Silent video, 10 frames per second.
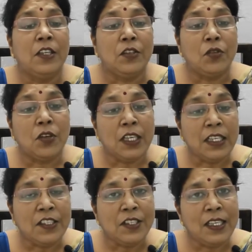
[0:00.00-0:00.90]
So
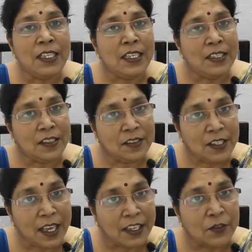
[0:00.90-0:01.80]
initially, it is
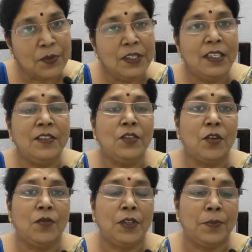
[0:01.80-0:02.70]
the experience
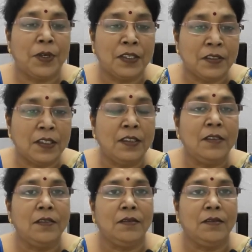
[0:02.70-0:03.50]
of the person